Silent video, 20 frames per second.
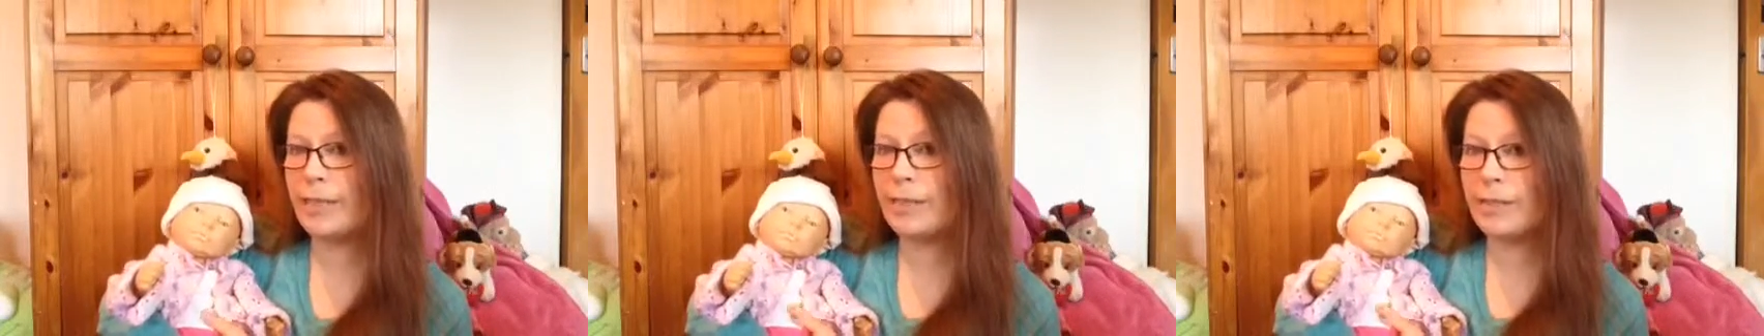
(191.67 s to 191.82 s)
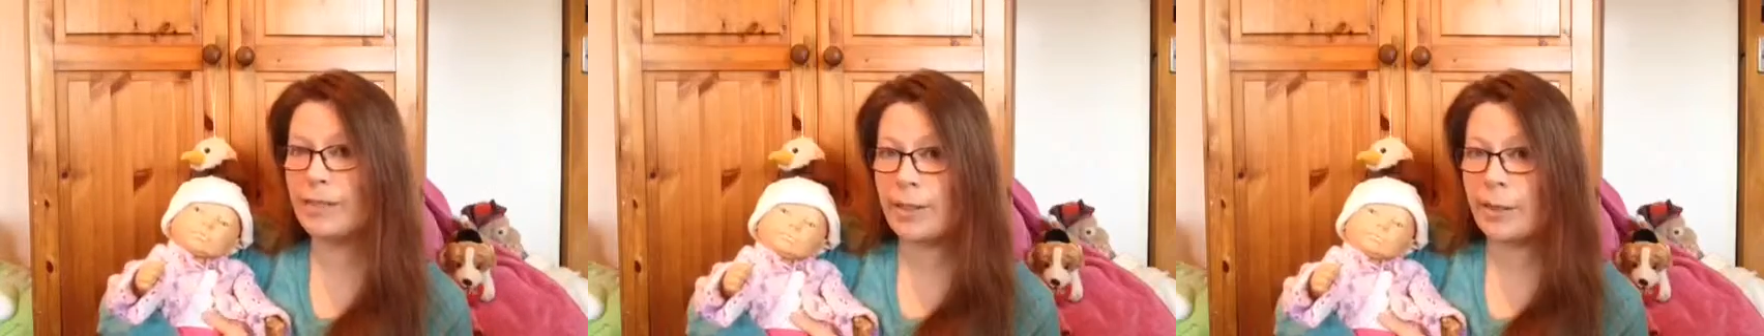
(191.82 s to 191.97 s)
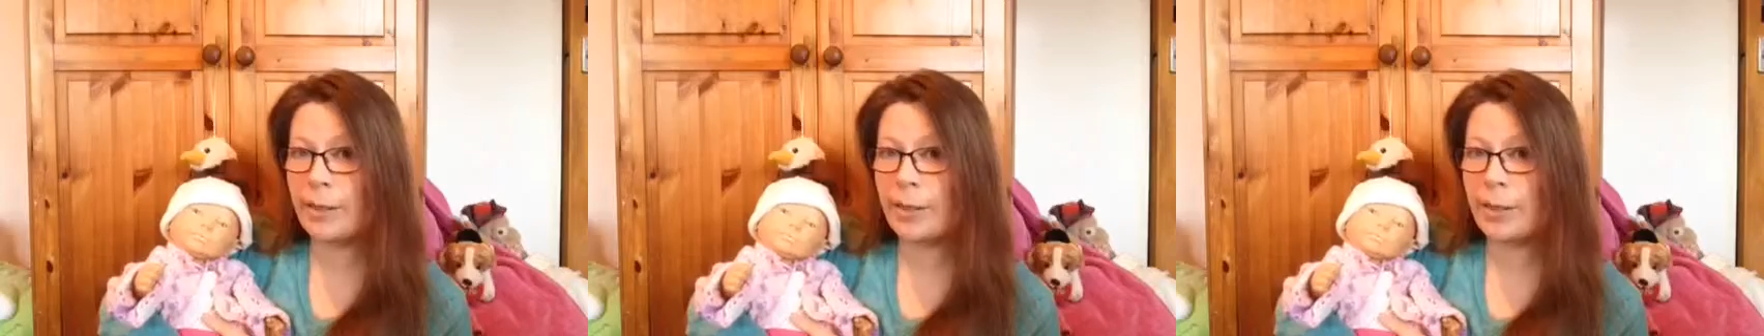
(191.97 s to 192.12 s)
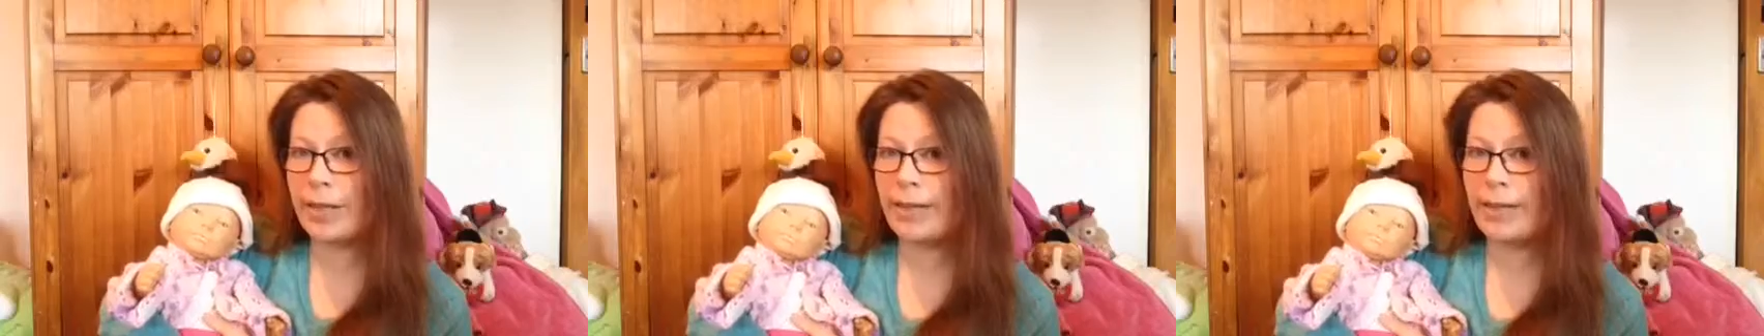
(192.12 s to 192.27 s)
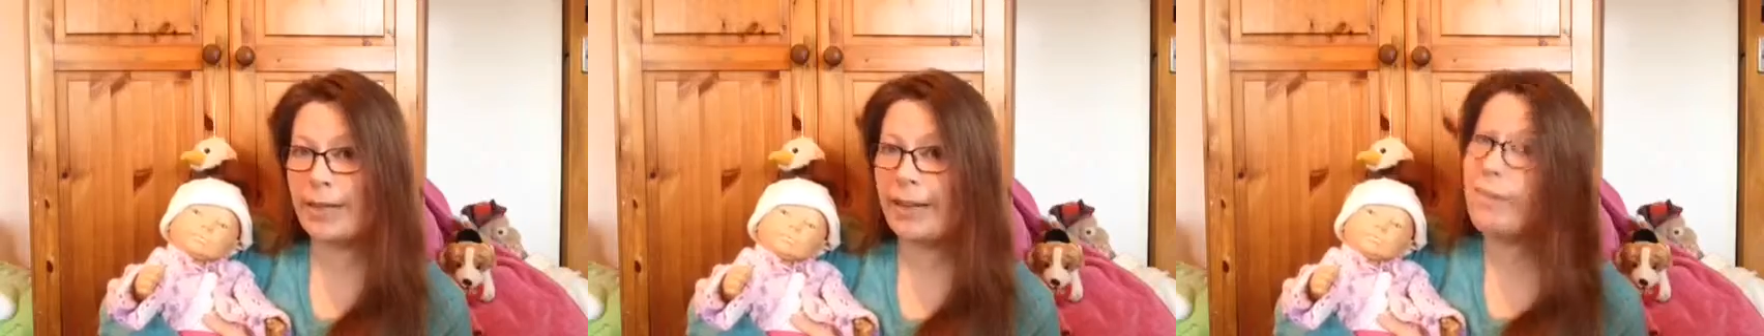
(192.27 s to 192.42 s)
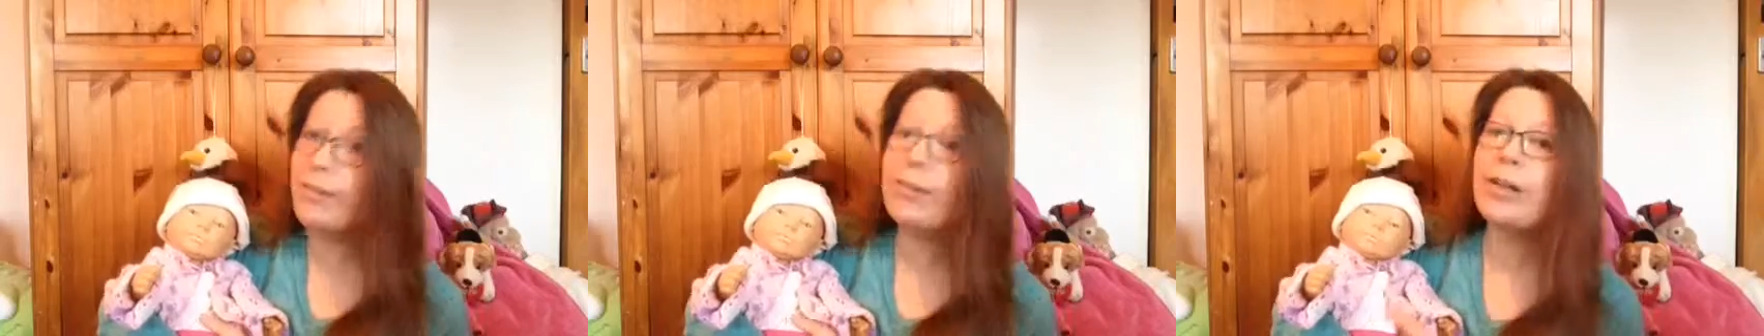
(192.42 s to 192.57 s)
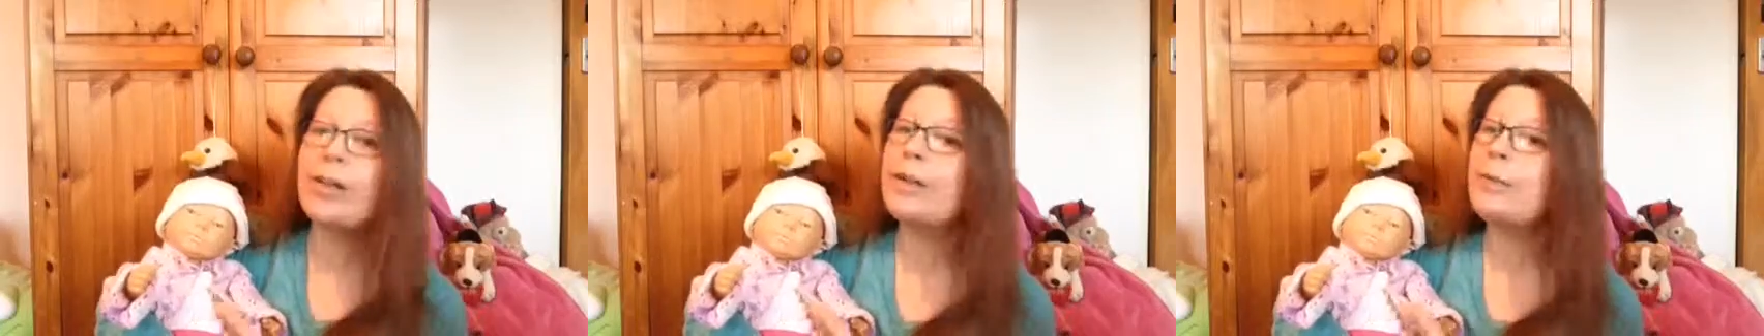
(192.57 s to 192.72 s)
school and I
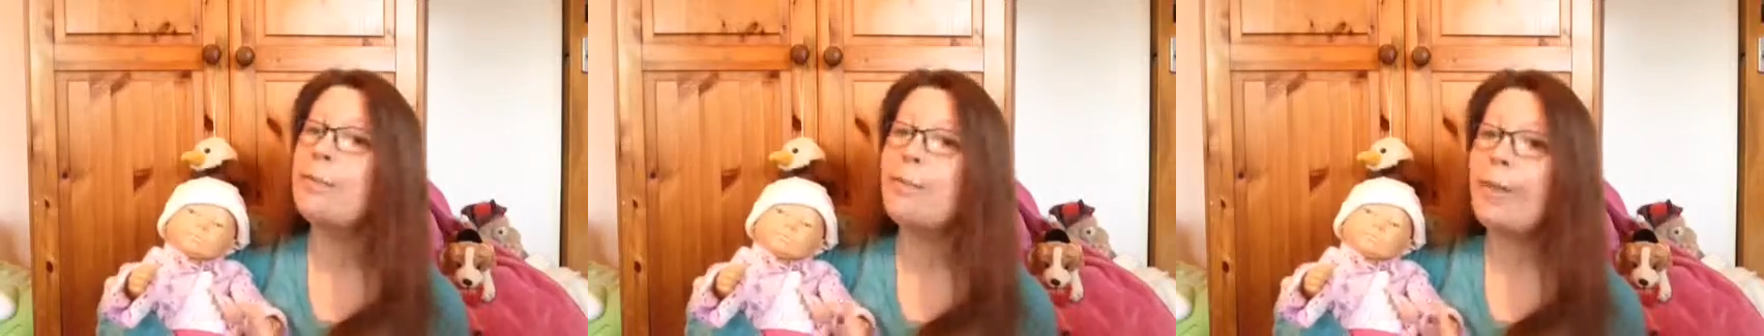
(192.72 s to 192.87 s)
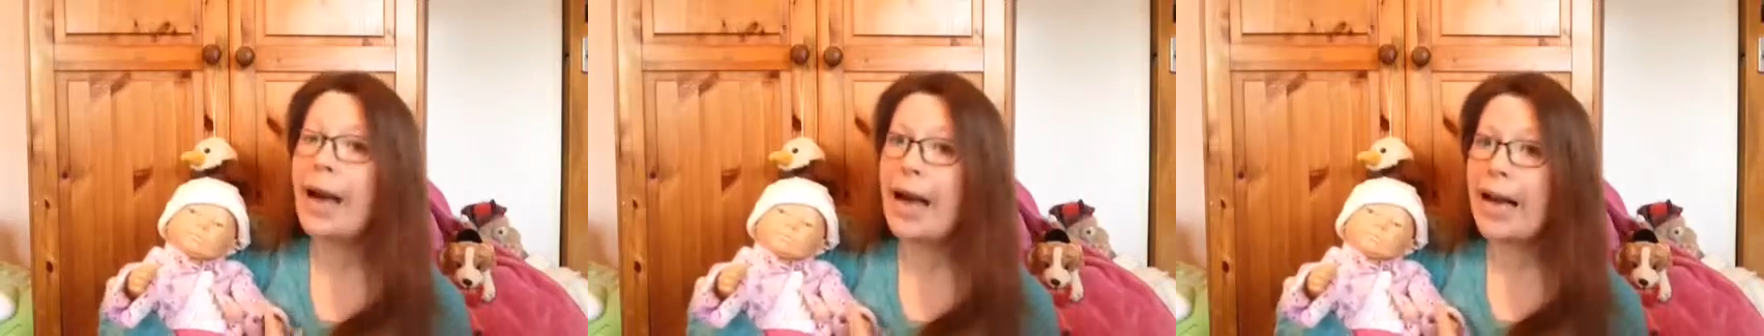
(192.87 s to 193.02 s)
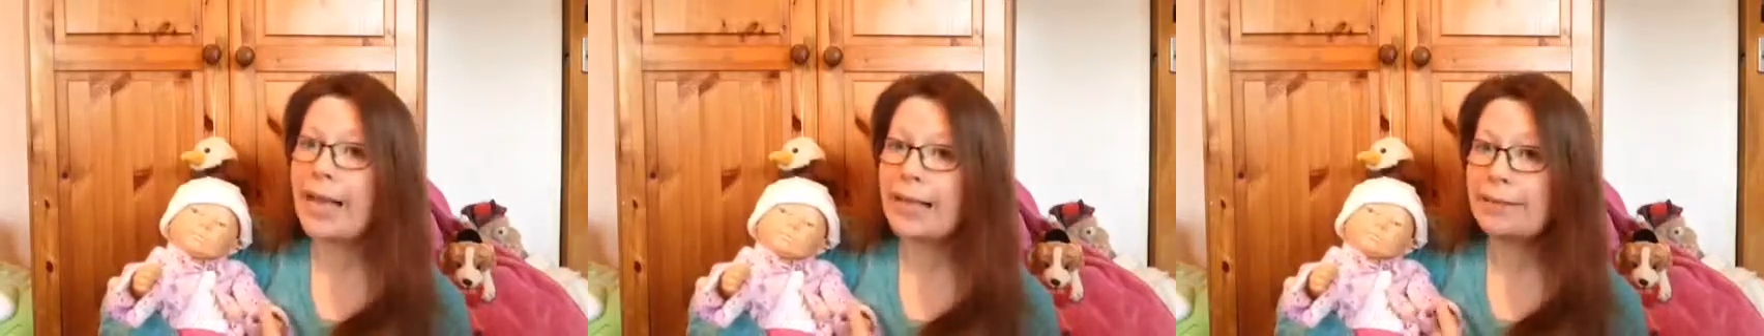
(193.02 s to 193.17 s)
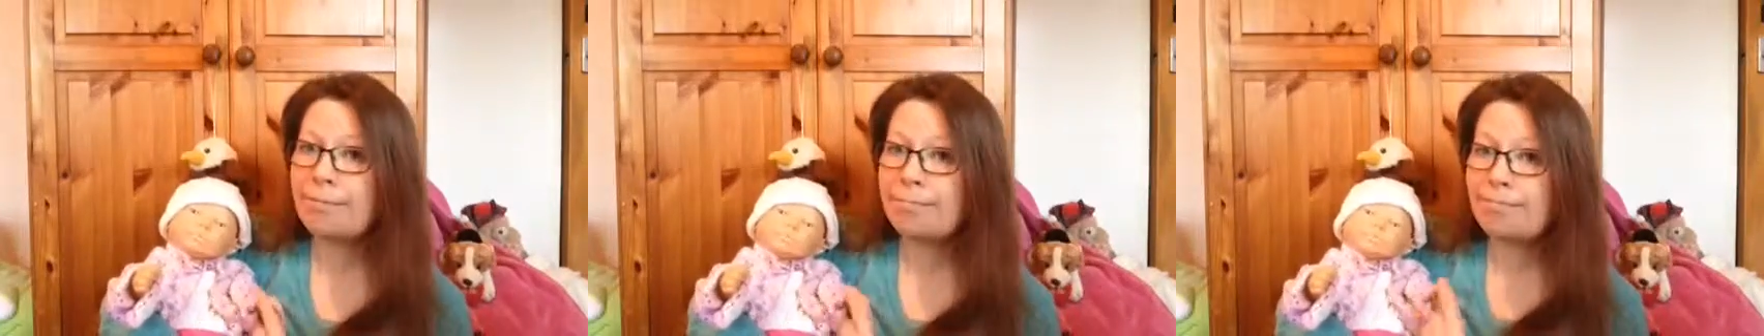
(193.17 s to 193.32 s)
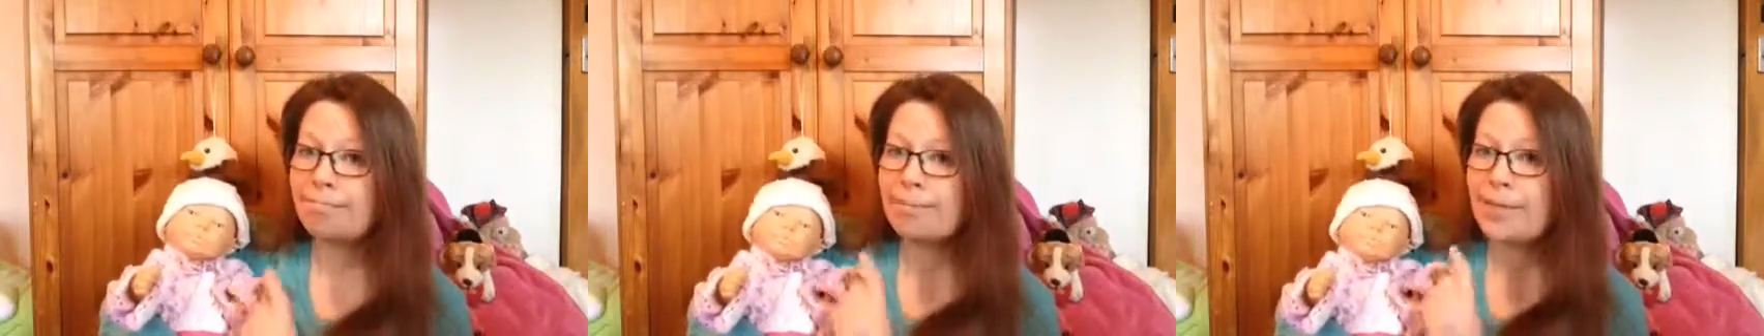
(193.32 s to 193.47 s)
never got him back.